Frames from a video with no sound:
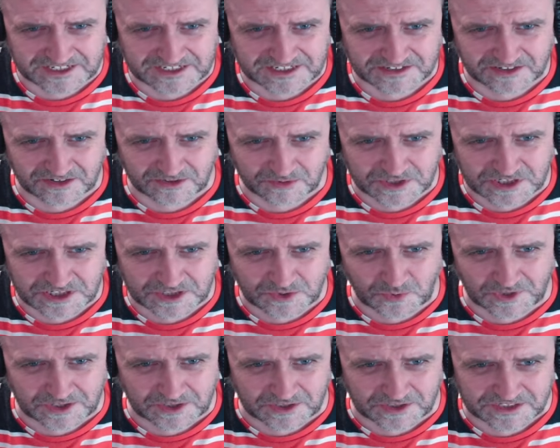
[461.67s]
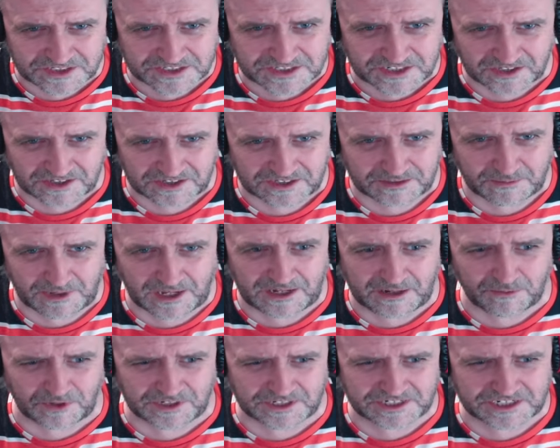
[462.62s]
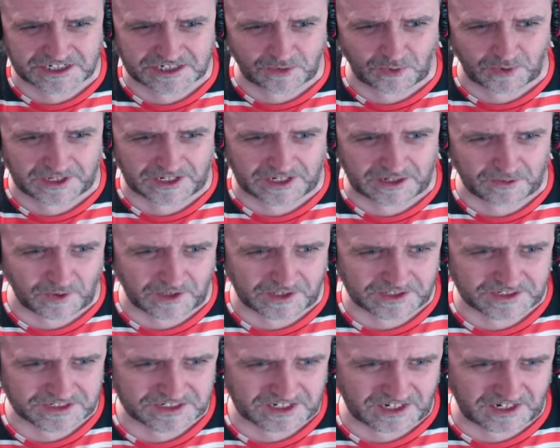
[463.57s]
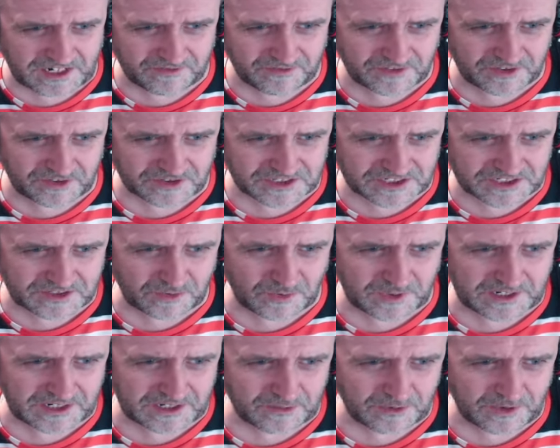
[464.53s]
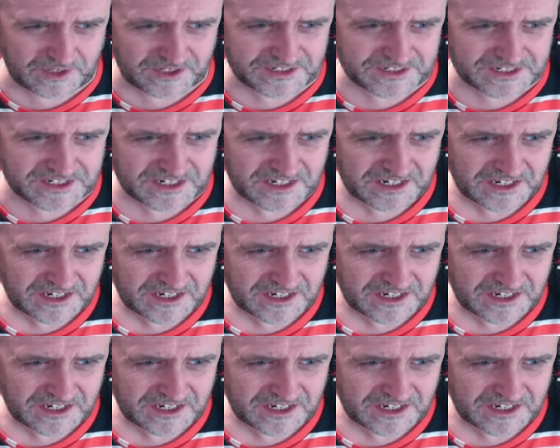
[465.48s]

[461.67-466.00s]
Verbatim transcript: They've got all squiggles on them. I want squiggly ones. I haven't got squiggly ones.